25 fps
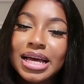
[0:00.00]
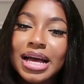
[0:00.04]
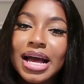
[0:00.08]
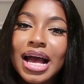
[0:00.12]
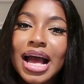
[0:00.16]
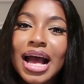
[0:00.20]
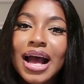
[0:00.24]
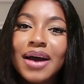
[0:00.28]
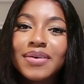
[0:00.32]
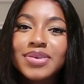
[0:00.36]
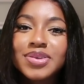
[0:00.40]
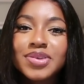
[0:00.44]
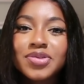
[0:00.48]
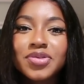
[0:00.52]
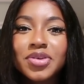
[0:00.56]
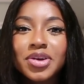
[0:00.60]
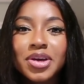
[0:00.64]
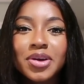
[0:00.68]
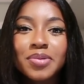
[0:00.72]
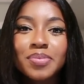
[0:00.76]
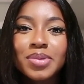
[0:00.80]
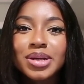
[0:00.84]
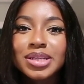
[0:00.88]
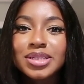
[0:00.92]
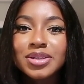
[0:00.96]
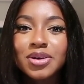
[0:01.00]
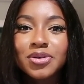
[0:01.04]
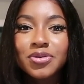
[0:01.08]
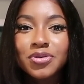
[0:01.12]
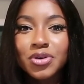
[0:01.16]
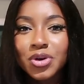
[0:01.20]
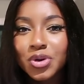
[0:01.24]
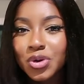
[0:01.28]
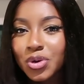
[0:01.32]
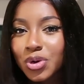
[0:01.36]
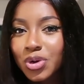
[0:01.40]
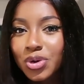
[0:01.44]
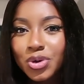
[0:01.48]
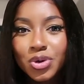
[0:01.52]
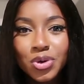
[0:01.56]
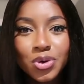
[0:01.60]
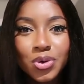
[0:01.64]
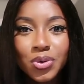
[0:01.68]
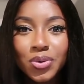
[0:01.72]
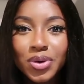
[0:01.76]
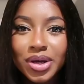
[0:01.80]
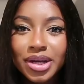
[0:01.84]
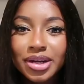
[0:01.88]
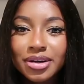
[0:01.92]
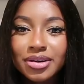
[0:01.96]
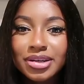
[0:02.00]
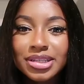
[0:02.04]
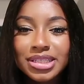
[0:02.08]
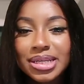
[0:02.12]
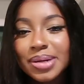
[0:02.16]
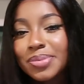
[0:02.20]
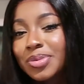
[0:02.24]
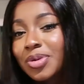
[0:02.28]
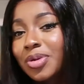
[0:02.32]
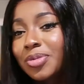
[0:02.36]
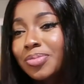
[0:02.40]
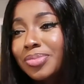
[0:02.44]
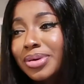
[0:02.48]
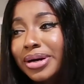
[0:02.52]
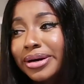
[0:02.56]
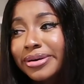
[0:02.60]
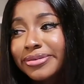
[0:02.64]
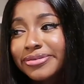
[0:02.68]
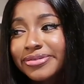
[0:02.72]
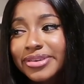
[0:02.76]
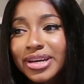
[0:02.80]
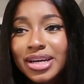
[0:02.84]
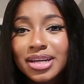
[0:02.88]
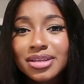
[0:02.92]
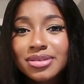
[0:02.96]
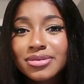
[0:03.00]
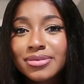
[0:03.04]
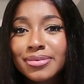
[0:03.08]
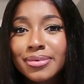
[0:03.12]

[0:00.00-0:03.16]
I have to forgive myself for not knowing, because I'm not perfect.